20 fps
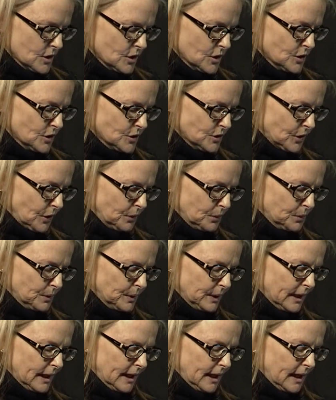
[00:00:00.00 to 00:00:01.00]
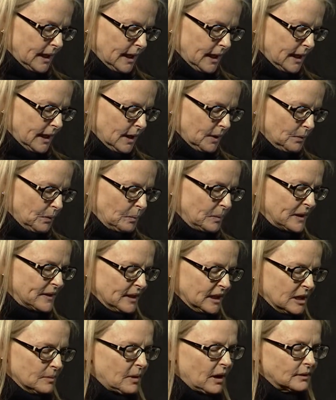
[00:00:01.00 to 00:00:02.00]
So when we
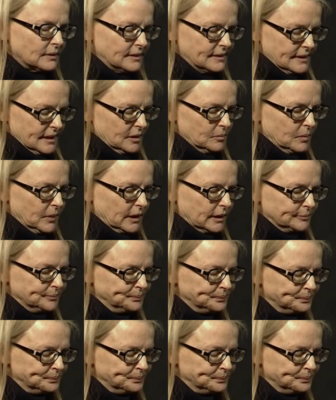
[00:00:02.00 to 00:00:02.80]
think about stigma,